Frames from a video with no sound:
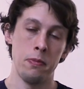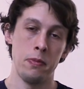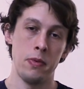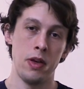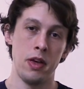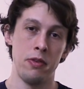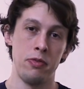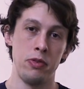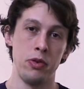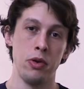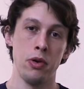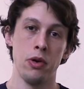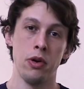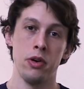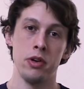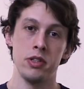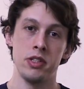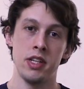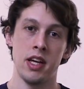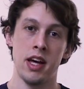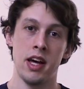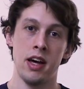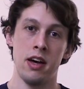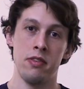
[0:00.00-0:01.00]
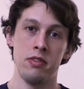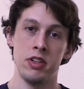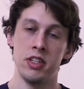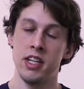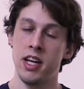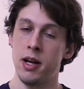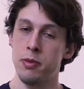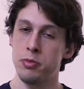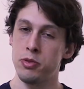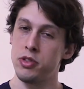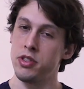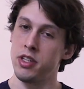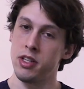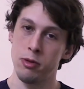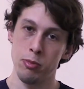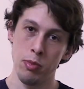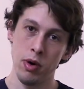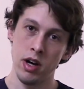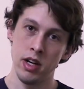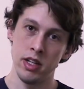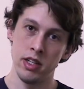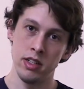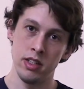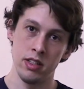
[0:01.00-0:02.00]
If yours have adapters like
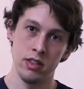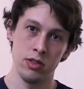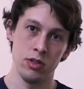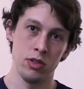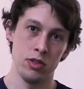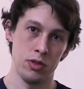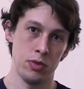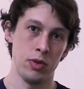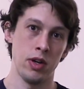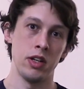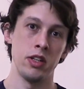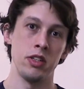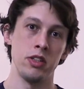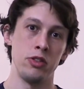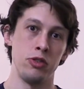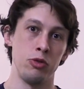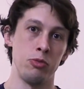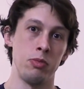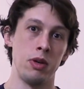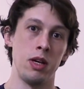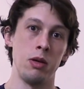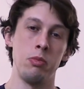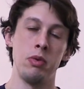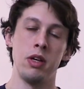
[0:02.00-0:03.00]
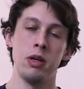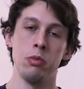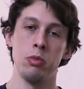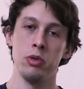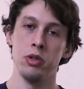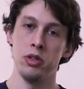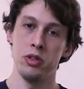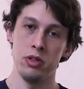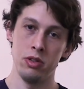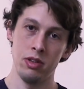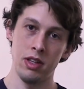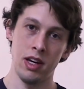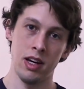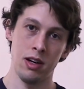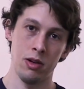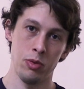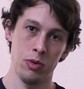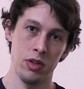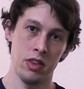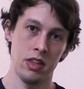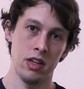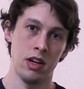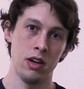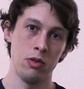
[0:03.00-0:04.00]
mine and they're threaded, you may be able to do that
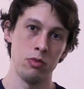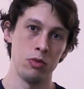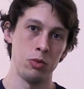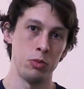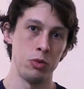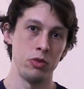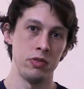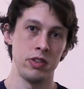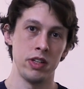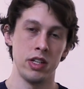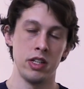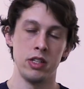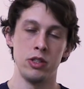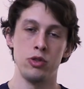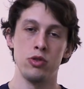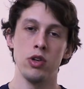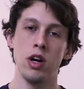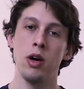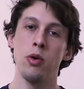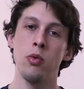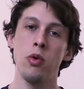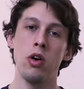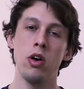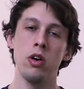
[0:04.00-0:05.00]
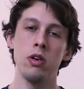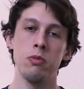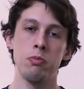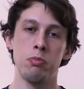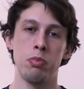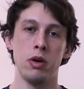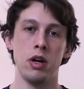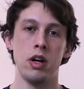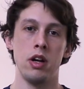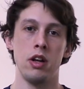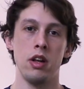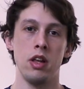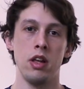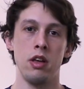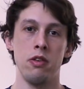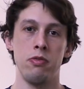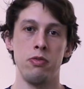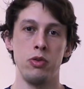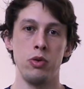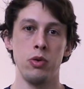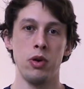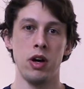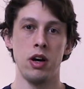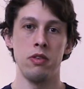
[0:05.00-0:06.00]
without removing any drywall. But
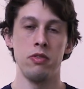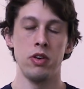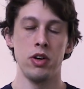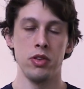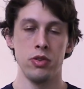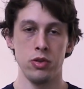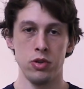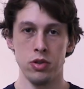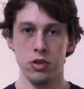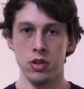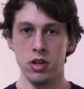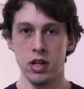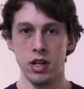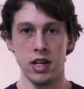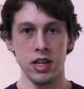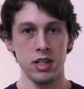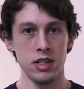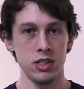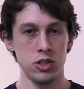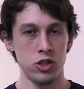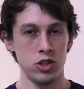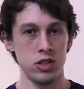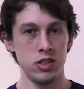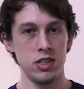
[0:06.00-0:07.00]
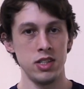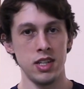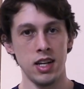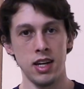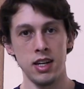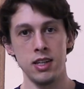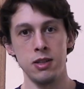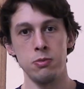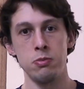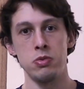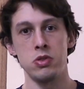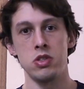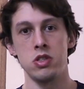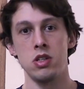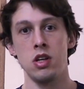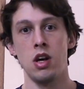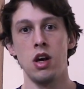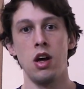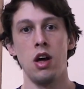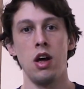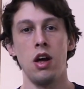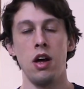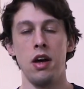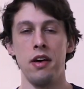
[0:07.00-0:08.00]
if you have other connection types,
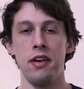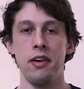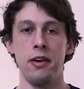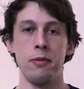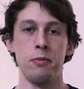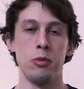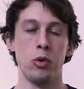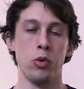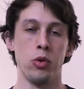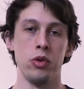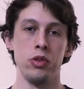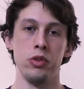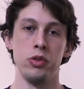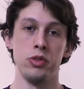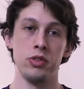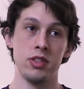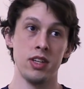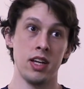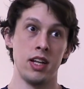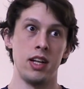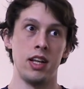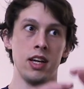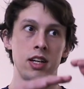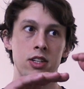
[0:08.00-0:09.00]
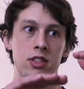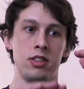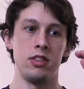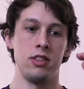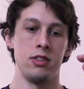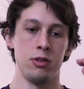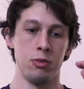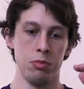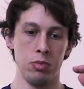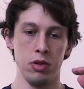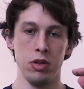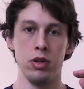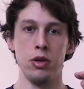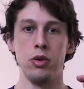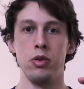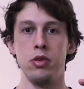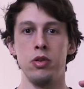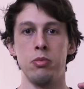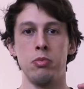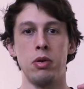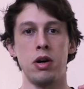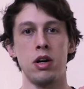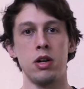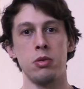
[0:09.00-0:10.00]
or those connections are below
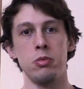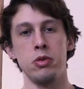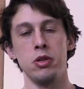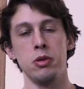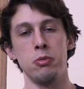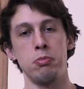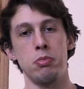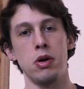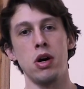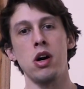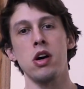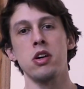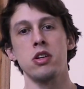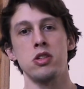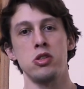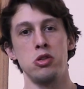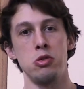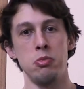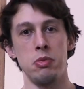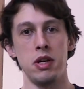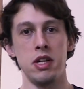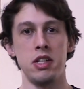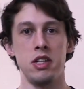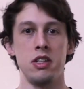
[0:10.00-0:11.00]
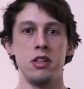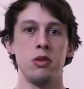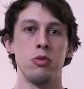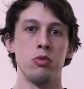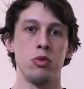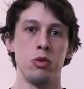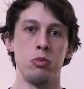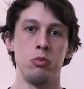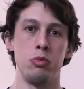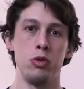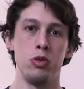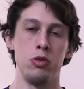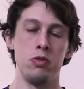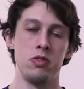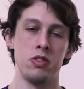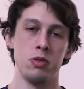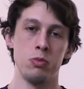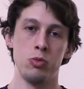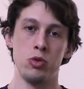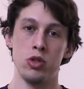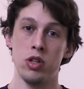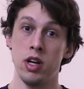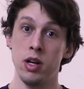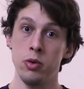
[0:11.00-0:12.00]
the bottom of the box, you may need to remove
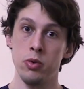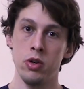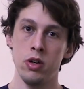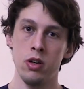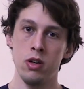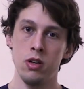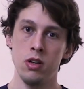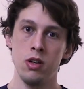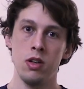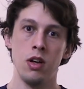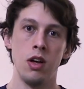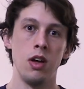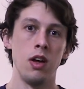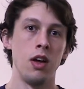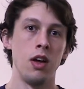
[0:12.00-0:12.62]
some drywall.